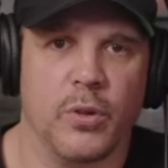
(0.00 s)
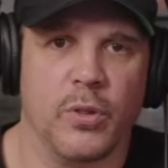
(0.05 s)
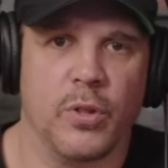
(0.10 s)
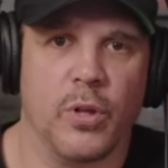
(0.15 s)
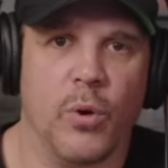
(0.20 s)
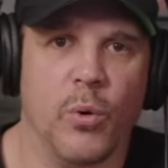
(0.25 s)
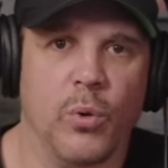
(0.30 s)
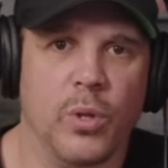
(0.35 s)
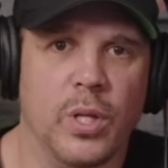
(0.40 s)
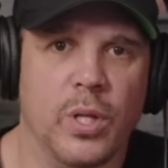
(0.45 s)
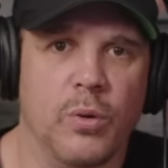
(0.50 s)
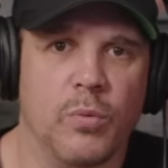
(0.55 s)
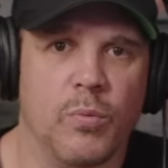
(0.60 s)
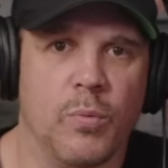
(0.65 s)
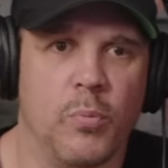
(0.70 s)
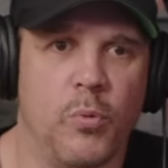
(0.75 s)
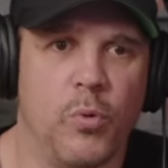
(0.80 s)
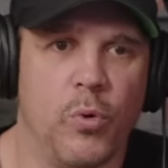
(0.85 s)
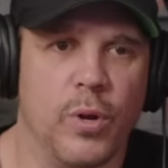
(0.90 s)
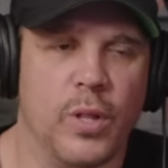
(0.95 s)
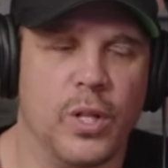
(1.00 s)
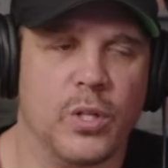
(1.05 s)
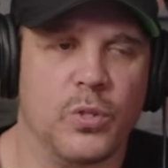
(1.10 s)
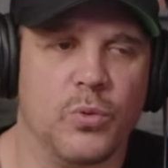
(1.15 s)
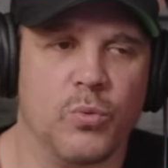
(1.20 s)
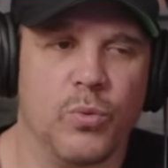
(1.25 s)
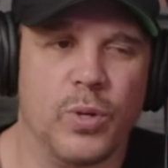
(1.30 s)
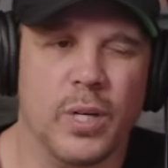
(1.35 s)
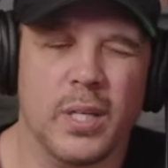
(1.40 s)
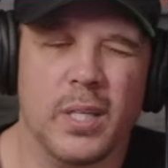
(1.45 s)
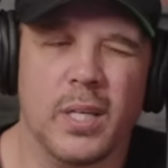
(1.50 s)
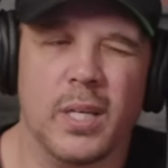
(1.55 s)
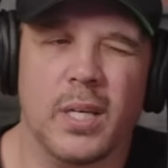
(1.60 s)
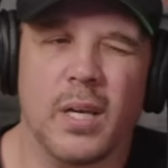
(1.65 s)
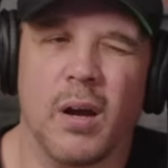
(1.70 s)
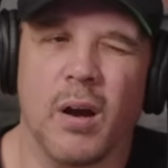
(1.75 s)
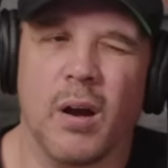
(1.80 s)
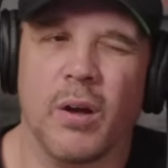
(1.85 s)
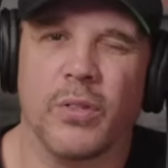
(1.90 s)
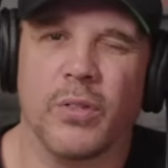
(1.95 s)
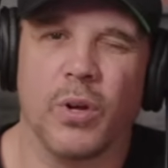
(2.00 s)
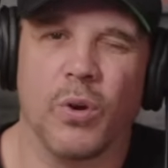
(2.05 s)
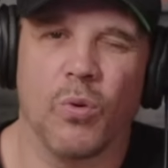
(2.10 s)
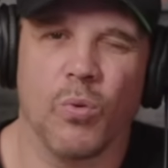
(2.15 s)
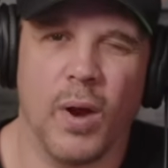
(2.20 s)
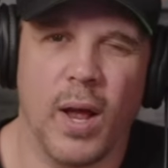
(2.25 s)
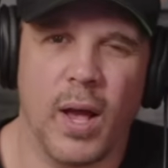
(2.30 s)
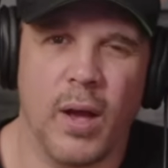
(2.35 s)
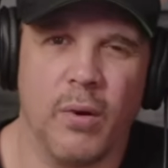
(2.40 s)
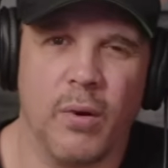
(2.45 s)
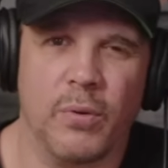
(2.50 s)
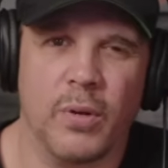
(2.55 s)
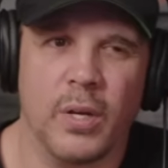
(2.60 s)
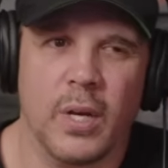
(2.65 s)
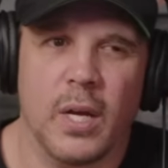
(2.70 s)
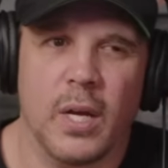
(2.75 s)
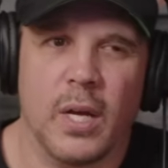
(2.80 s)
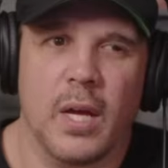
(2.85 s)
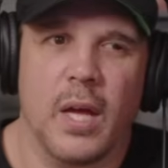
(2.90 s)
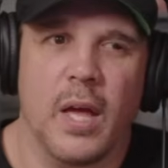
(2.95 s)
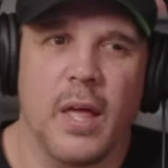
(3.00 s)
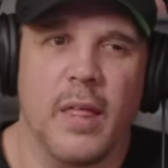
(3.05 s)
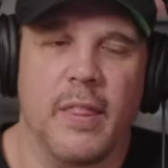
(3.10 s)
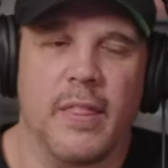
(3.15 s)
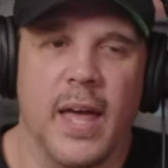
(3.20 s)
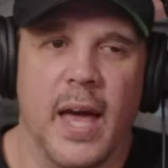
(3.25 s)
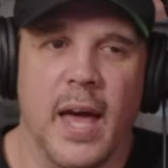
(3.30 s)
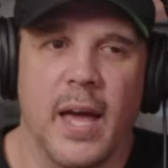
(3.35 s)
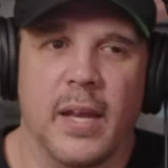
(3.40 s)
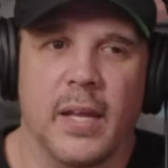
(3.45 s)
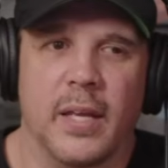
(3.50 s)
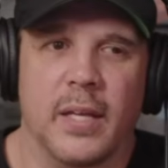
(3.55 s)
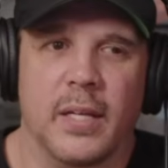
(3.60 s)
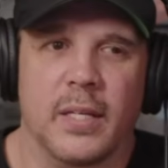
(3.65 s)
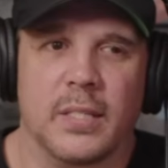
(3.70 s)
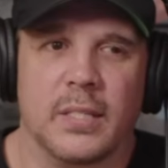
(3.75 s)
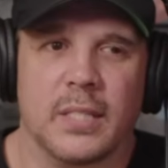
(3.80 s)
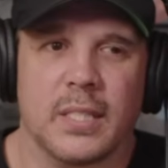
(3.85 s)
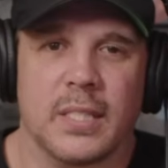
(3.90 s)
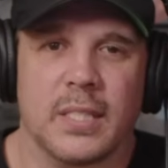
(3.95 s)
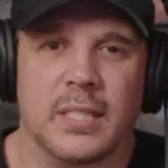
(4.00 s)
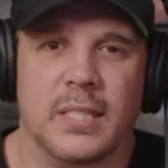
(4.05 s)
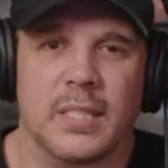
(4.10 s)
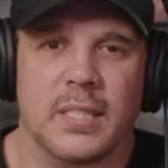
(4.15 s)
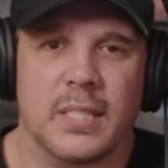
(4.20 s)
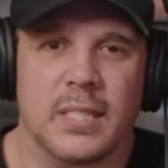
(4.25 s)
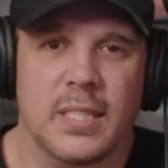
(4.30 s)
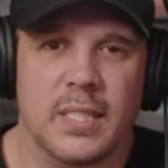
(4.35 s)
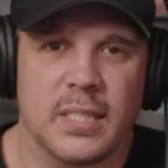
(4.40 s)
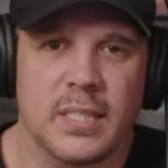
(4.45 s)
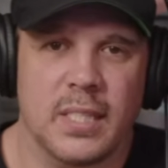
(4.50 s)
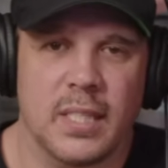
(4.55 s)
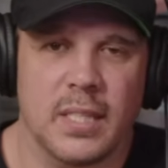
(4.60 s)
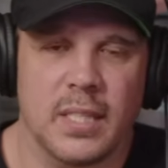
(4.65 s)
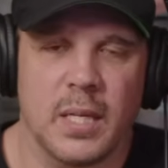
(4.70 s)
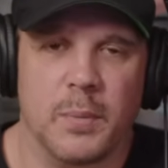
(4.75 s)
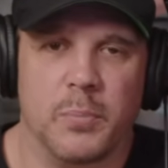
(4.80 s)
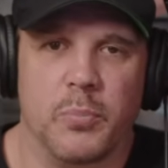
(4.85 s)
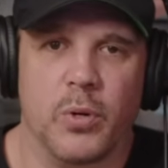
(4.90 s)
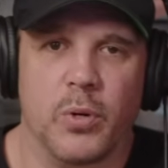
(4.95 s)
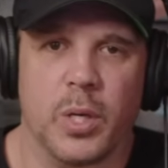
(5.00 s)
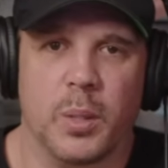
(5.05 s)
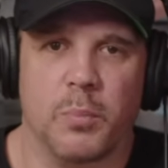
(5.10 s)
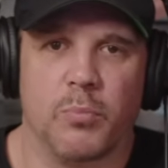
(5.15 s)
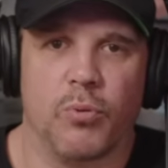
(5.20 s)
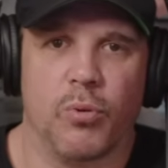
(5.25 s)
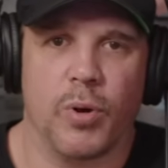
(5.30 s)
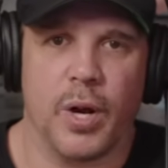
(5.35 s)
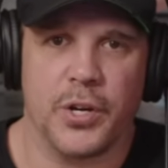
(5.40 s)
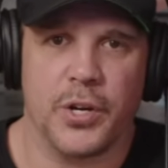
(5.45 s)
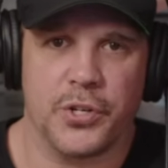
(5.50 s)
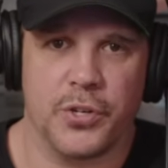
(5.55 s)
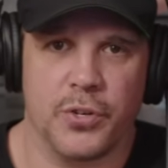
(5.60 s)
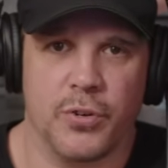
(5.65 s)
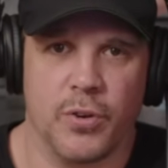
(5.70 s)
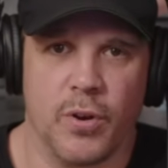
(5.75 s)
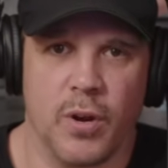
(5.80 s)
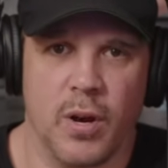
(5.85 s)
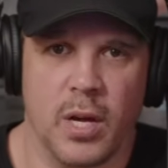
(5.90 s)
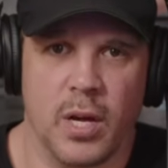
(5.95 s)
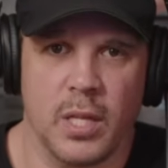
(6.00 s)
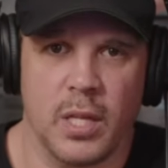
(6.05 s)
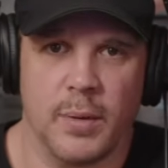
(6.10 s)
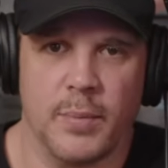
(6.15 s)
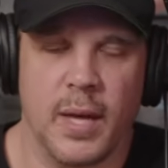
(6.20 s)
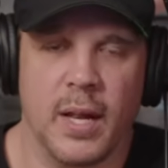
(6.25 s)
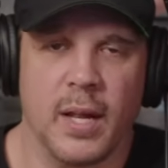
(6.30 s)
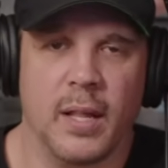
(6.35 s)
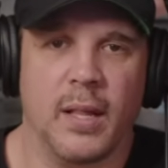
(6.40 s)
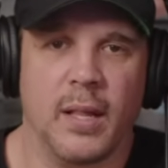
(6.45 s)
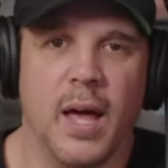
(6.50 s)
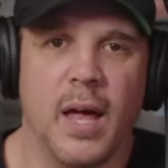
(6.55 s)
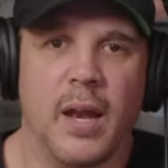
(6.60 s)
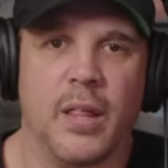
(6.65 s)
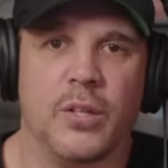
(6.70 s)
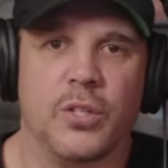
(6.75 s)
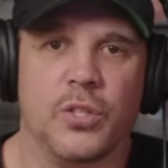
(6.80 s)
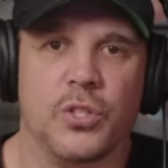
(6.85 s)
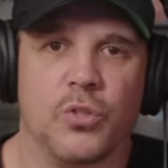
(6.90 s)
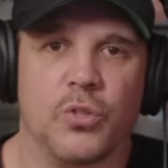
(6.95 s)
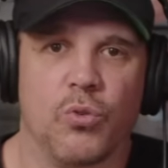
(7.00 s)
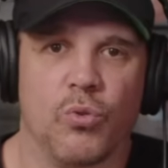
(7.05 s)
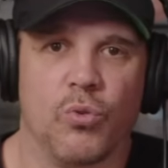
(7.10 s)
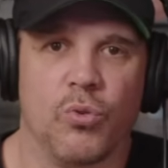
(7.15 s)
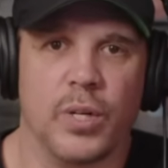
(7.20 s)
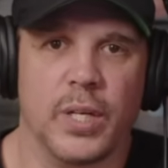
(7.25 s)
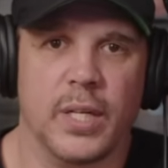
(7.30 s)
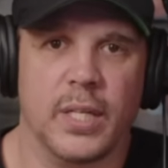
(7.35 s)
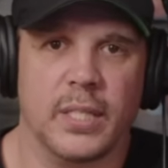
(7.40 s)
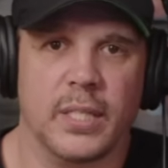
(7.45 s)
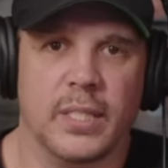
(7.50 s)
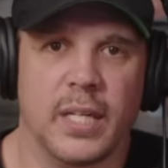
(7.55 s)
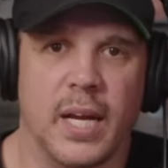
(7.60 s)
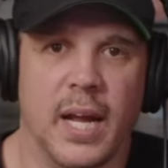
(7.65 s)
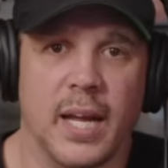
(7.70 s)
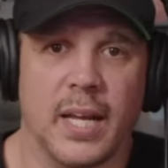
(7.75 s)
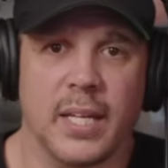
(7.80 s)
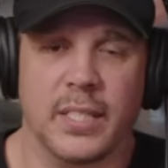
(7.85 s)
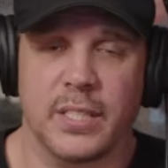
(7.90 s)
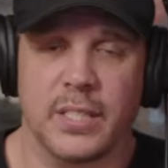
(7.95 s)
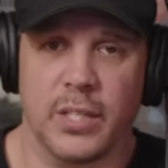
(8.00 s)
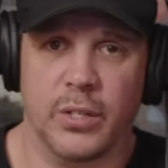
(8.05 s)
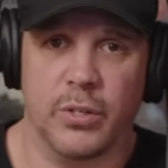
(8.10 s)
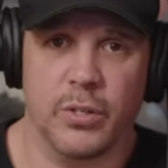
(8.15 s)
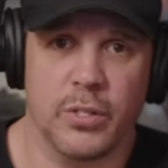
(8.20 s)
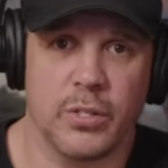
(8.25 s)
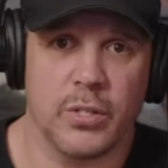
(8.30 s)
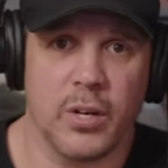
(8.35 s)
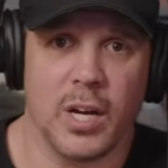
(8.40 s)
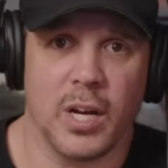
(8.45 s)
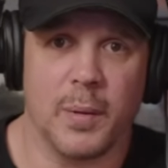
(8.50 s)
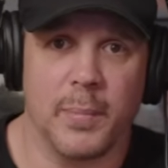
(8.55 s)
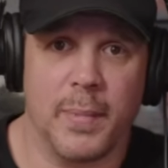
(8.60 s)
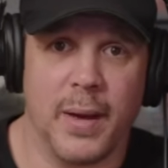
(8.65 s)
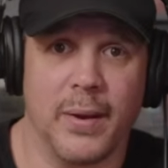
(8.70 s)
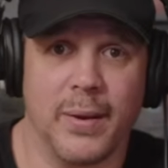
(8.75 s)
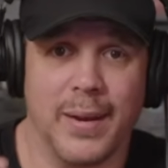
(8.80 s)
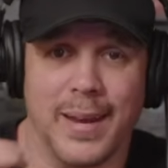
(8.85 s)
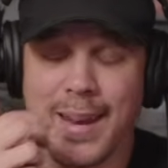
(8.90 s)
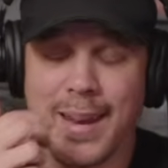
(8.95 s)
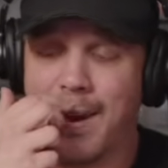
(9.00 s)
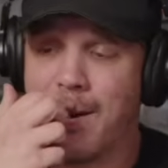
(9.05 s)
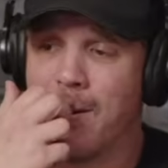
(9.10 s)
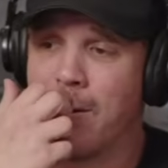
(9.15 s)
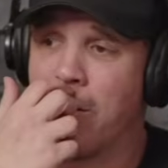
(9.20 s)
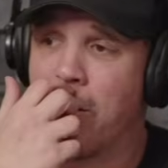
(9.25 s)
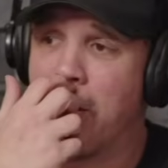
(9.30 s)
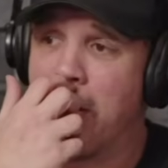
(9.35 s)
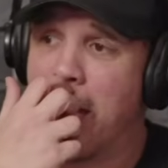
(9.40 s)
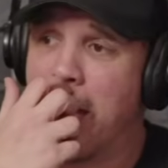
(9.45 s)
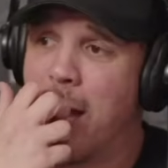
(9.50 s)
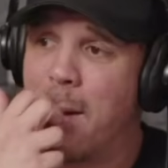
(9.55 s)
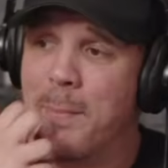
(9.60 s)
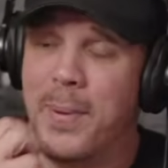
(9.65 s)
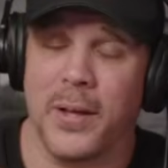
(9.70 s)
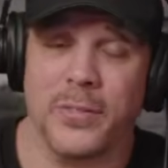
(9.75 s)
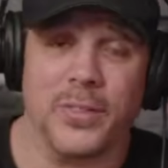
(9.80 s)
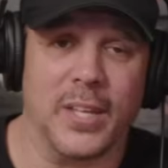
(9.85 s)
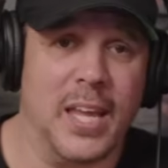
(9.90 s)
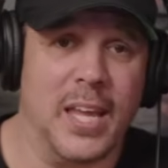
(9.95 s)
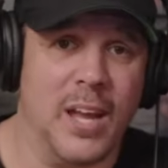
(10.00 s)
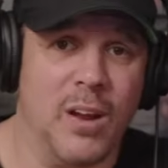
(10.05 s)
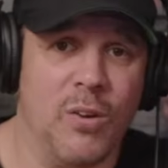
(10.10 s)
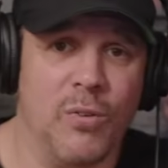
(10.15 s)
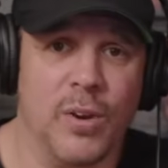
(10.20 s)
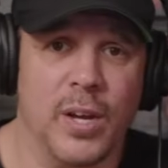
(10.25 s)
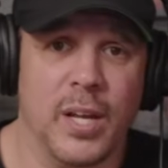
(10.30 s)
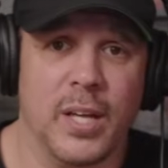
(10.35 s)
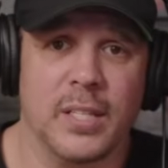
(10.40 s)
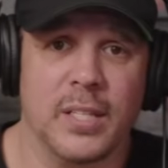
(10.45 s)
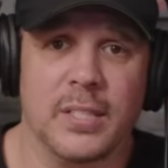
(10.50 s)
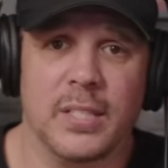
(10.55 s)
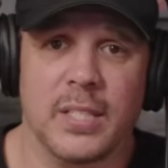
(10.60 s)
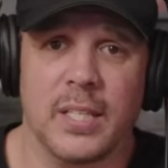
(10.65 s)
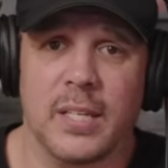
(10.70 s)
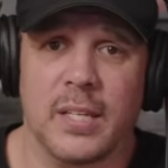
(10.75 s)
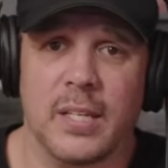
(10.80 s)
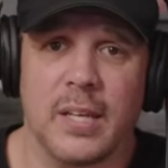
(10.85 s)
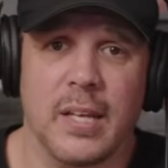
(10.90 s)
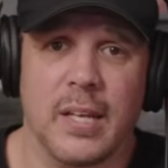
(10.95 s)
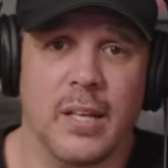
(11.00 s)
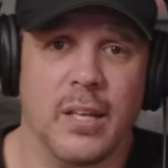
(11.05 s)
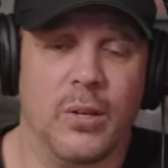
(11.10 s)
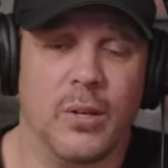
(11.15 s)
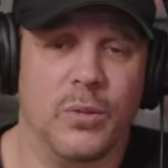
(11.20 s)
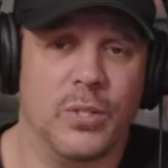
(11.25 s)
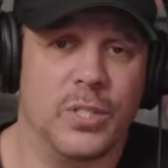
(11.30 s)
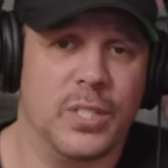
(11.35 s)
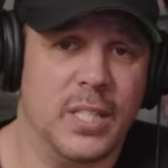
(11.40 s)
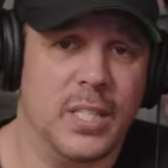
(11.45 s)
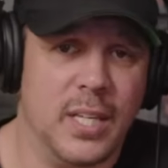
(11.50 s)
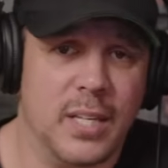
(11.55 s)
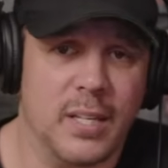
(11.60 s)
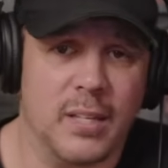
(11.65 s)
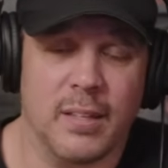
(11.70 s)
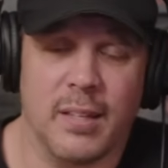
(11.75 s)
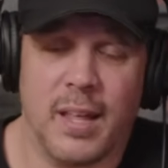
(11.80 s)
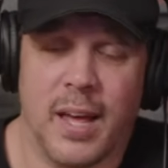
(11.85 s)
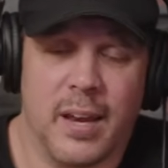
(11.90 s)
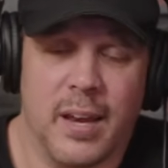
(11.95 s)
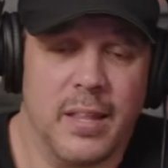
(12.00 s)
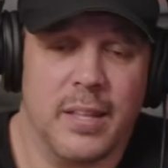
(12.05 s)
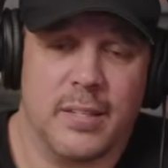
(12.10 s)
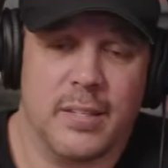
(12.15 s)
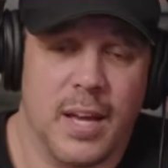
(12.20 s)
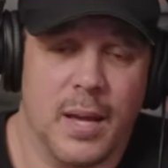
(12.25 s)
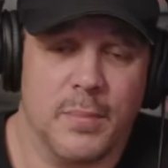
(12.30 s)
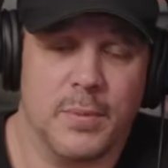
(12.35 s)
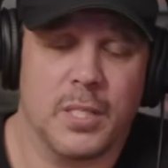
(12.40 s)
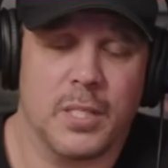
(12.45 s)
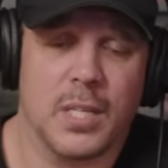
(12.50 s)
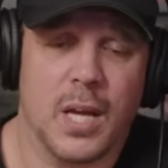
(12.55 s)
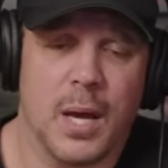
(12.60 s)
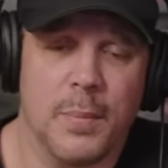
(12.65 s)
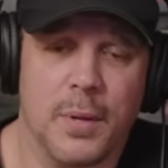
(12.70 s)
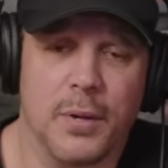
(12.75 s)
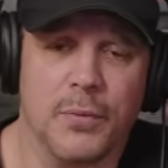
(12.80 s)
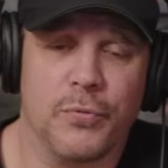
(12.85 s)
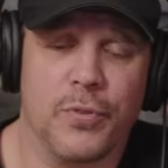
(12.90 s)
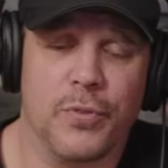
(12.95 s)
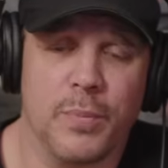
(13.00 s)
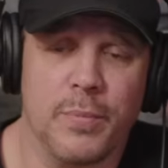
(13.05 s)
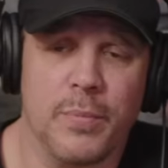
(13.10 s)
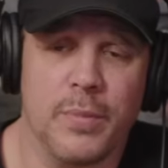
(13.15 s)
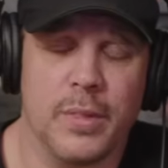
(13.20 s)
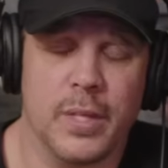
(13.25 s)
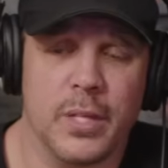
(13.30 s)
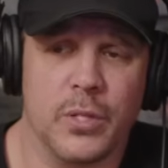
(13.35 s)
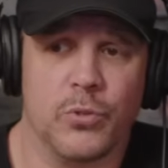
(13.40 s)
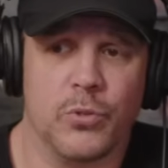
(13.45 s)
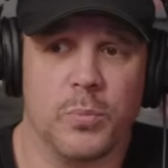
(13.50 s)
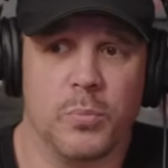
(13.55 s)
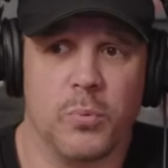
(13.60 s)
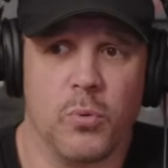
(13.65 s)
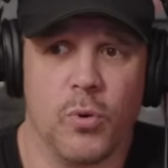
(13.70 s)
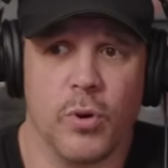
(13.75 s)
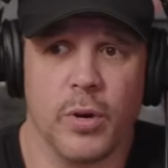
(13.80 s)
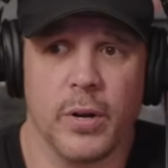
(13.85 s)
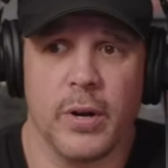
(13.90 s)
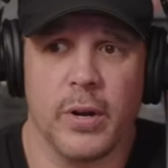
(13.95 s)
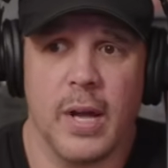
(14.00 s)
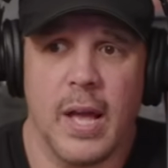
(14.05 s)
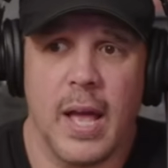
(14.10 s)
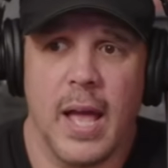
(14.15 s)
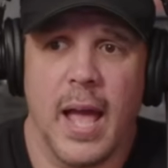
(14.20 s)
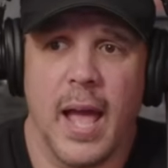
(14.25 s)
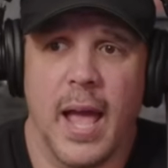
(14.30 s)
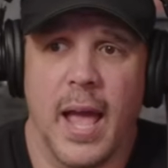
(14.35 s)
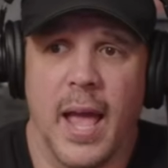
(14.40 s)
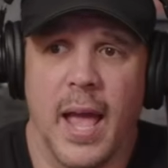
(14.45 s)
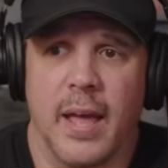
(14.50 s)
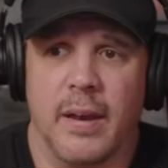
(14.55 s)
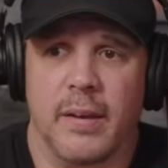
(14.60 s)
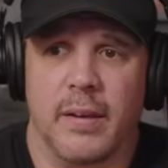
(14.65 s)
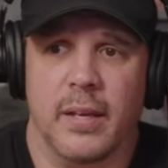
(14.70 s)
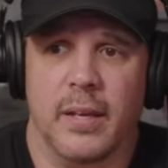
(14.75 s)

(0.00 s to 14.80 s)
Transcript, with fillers: The only reporter that's really on the ground that is consistently putting pressure on them. And a lot of the stories that I continue to talk about here about the hearings, and you see it a lot of the times, it's coming from this reporter. And